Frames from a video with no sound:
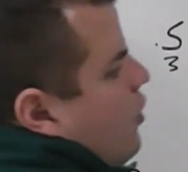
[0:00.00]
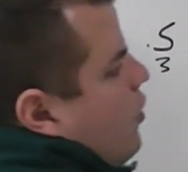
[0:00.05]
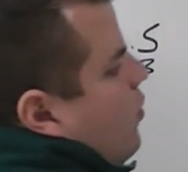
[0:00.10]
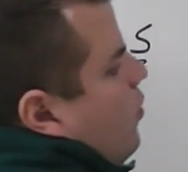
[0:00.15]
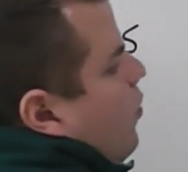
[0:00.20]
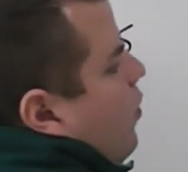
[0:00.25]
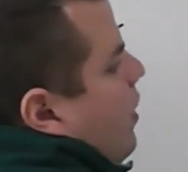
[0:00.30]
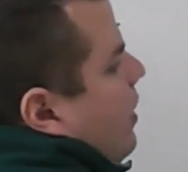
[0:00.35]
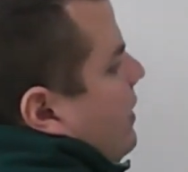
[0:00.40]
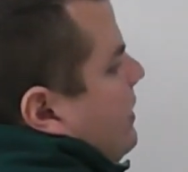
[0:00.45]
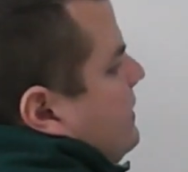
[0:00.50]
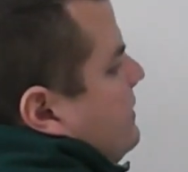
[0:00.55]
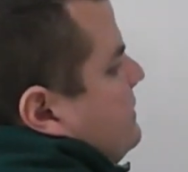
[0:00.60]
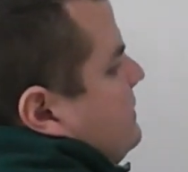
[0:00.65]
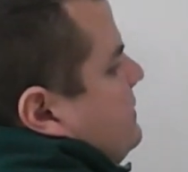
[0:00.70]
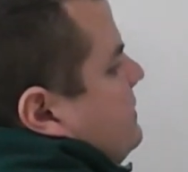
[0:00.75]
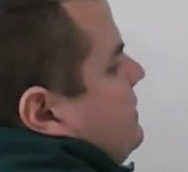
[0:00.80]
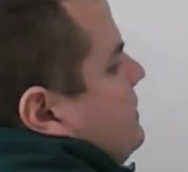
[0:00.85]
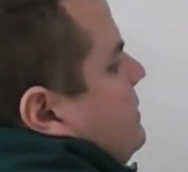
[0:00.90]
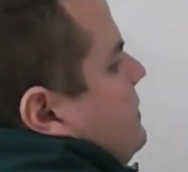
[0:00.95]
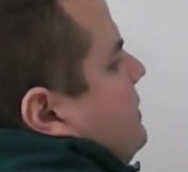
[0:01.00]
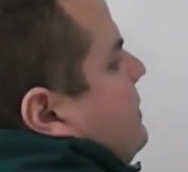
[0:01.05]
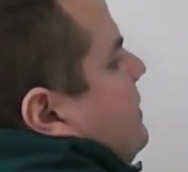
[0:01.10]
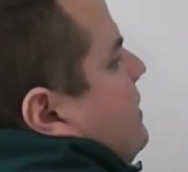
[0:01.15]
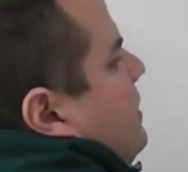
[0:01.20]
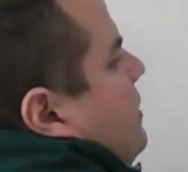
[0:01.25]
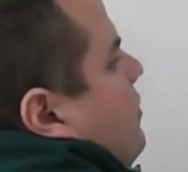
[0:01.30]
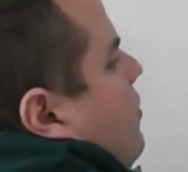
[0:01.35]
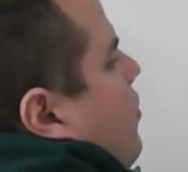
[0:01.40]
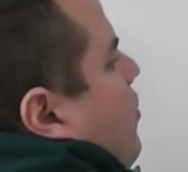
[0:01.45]
1 is
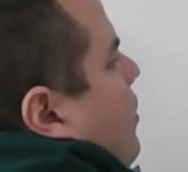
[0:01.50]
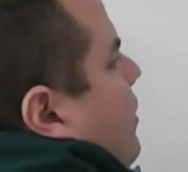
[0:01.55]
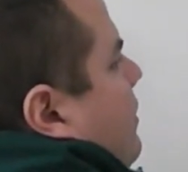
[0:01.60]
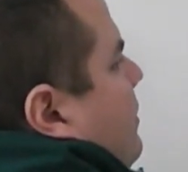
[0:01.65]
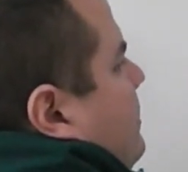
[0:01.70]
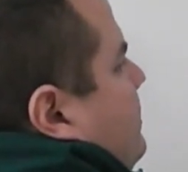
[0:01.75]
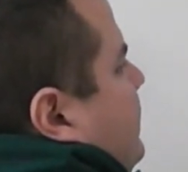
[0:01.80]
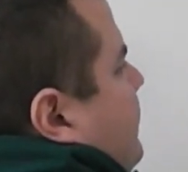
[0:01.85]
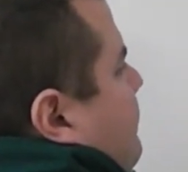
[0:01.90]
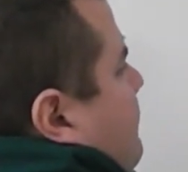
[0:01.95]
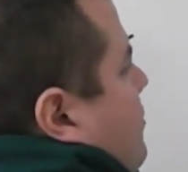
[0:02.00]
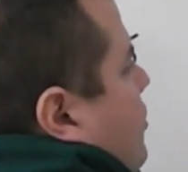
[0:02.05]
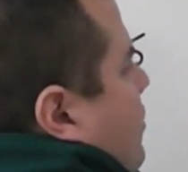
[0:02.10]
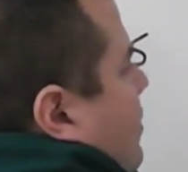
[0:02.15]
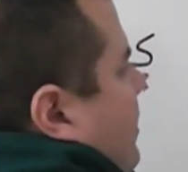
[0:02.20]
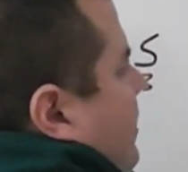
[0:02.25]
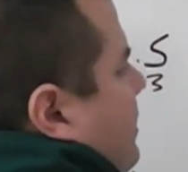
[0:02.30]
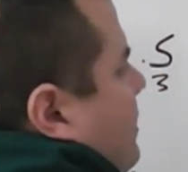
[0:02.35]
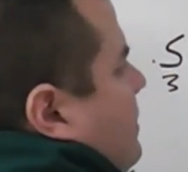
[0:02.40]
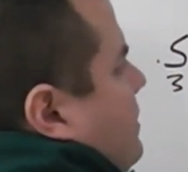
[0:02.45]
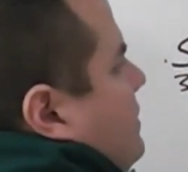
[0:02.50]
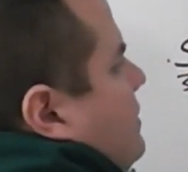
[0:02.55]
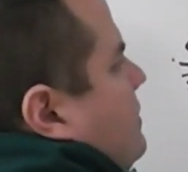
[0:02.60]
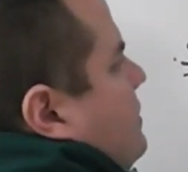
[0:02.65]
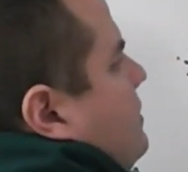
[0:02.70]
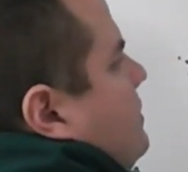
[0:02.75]
quarter, deep quarter.